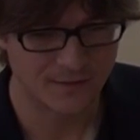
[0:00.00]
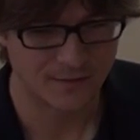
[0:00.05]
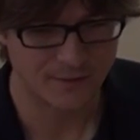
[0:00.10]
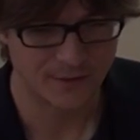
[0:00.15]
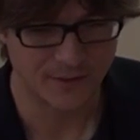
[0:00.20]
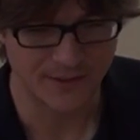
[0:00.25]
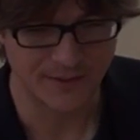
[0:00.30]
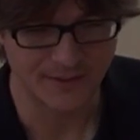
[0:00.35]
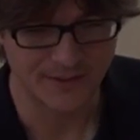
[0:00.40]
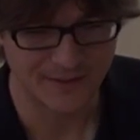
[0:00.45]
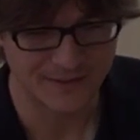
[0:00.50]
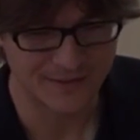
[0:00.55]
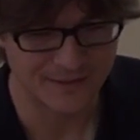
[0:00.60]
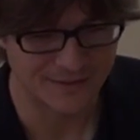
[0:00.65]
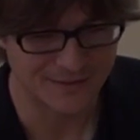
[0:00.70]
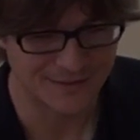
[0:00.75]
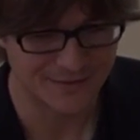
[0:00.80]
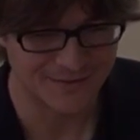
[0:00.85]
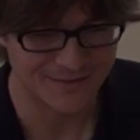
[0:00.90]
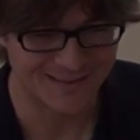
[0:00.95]
okay, it
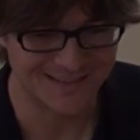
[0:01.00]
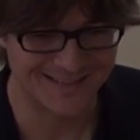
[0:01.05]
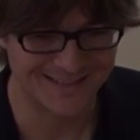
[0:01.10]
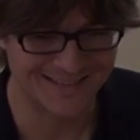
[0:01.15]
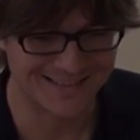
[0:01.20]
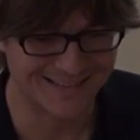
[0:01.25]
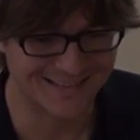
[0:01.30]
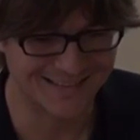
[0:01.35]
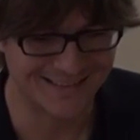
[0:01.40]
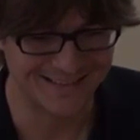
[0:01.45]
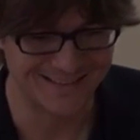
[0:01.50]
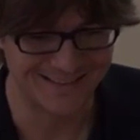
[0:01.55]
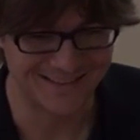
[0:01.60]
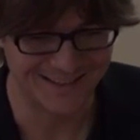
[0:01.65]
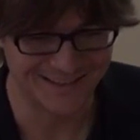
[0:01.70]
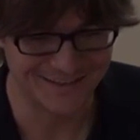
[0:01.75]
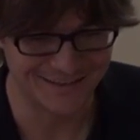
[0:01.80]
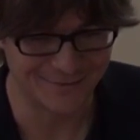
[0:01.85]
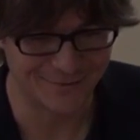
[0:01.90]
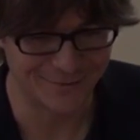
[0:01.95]

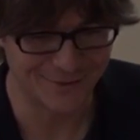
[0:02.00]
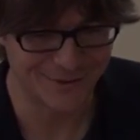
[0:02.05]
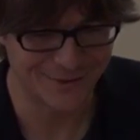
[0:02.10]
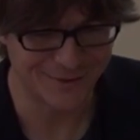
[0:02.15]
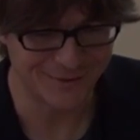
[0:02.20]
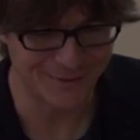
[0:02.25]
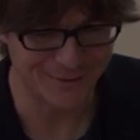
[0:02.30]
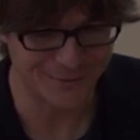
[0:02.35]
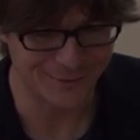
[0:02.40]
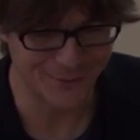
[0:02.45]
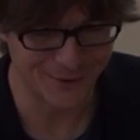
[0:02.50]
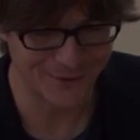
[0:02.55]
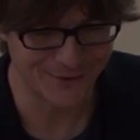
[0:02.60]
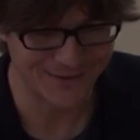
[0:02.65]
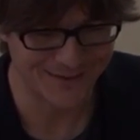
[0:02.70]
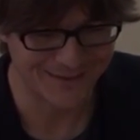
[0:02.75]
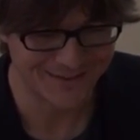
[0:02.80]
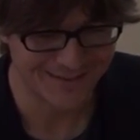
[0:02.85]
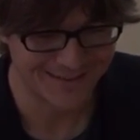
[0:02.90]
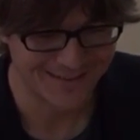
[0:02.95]
doesn't fit on
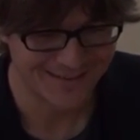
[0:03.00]
one